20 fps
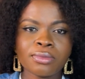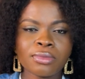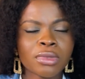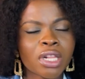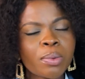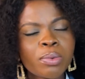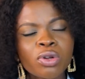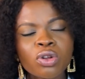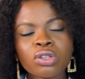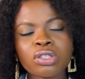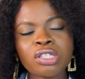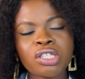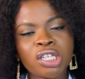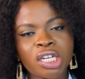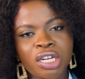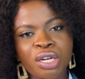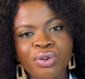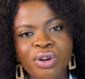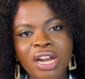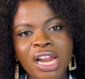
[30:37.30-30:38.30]
Let me not
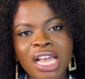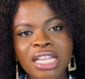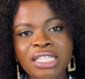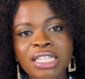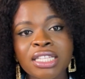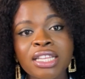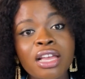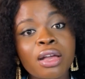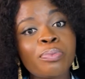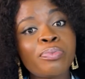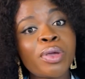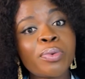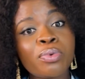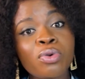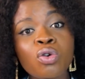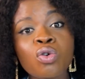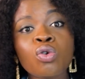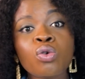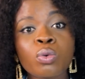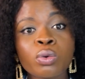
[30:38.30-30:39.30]
generalize it. There are
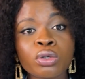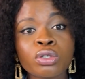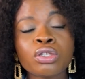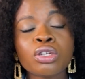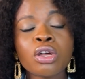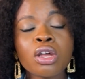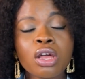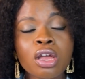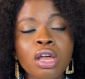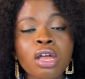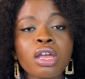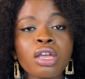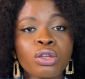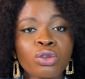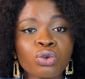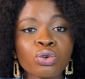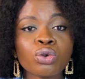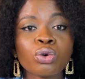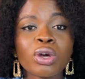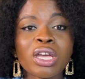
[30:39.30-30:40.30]
people who would,
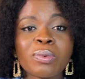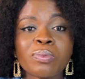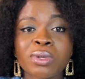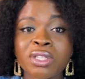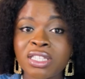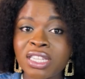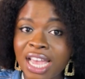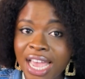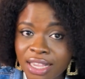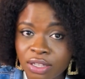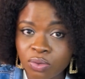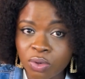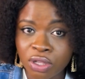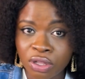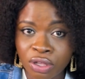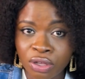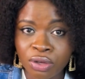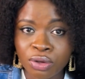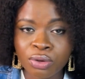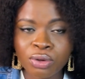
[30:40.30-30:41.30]
empathize
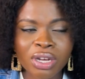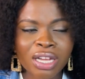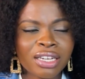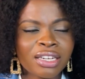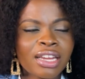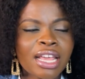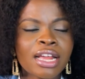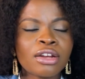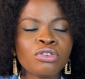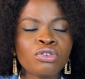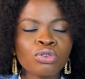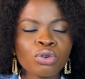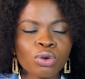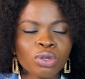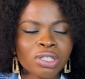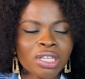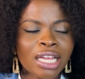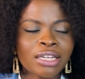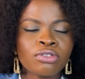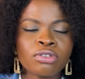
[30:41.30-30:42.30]
with you, and there are
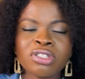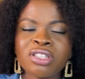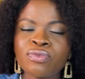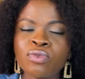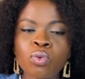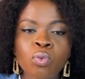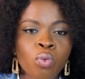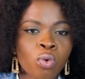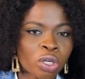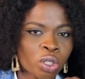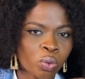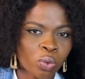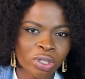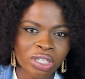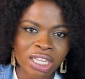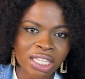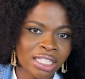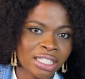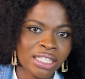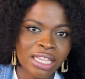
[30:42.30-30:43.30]
those that don't even watch what
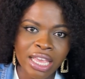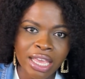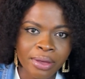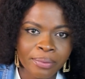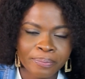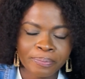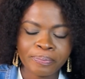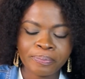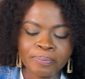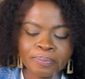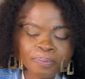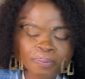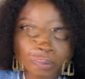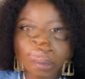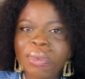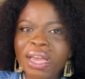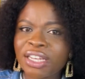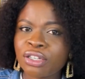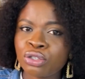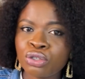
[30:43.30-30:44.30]
they say. It was not
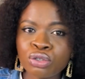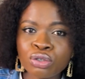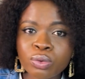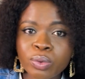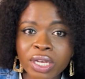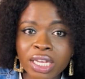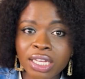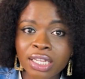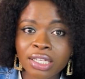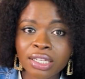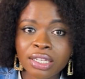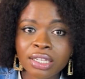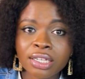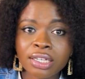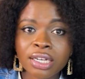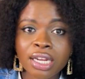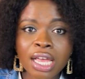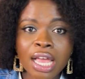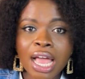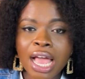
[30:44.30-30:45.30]
my doing.
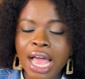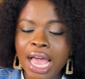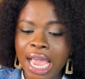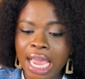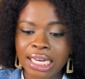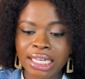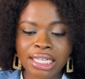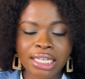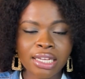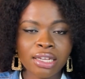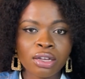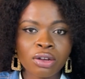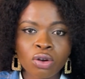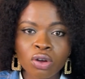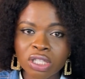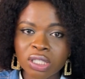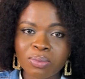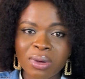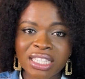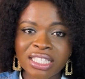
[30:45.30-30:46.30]
I didn't
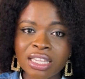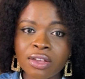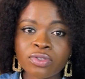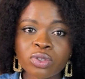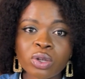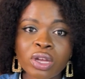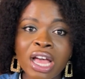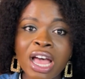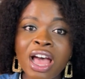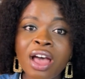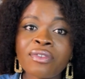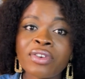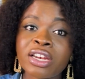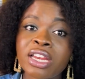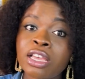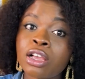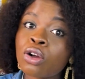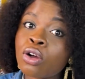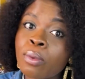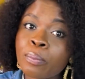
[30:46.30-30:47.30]
cause myself to have an
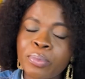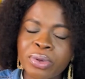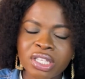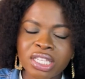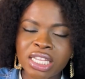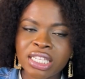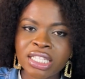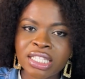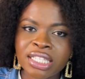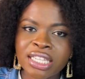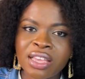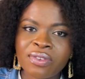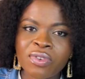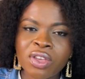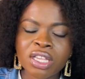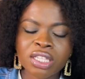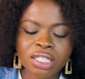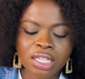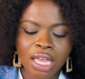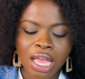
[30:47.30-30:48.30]
incompetent
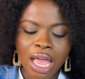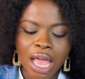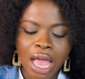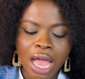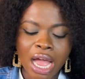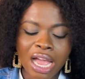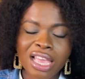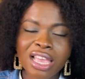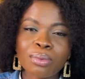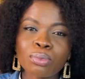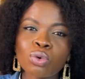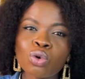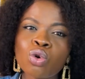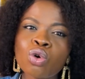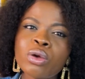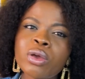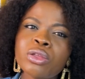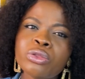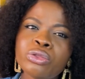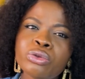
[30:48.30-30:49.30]
cervix. I am
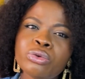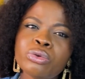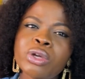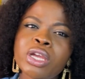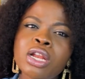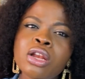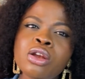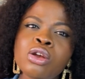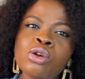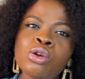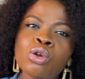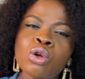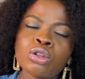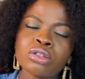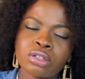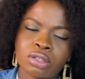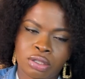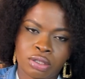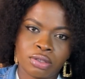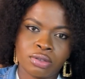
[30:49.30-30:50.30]
going through a lot